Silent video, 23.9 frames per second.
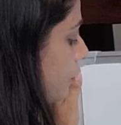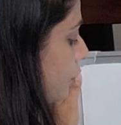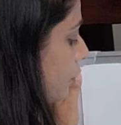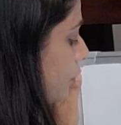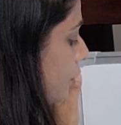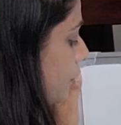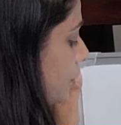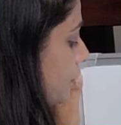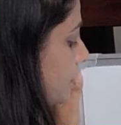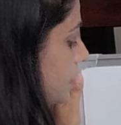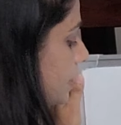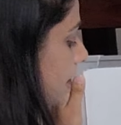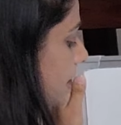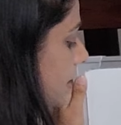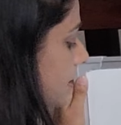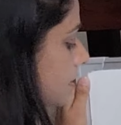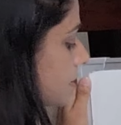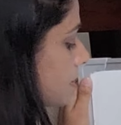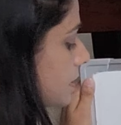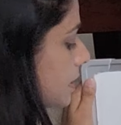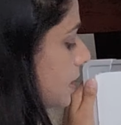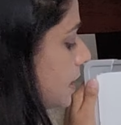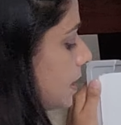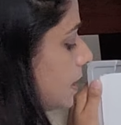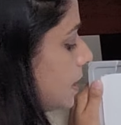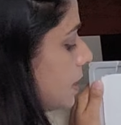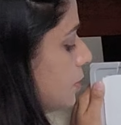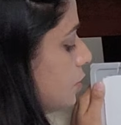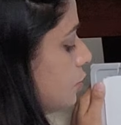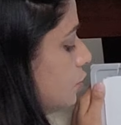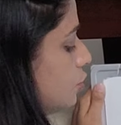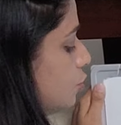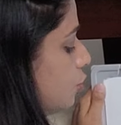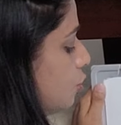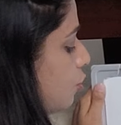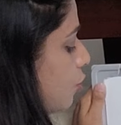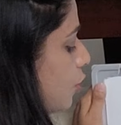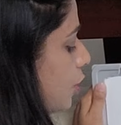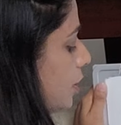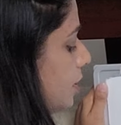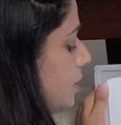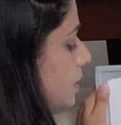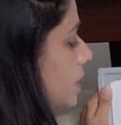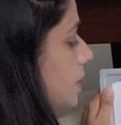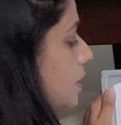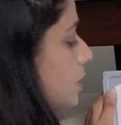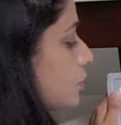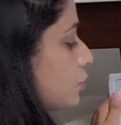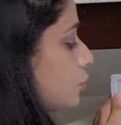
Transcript: or 6, so on.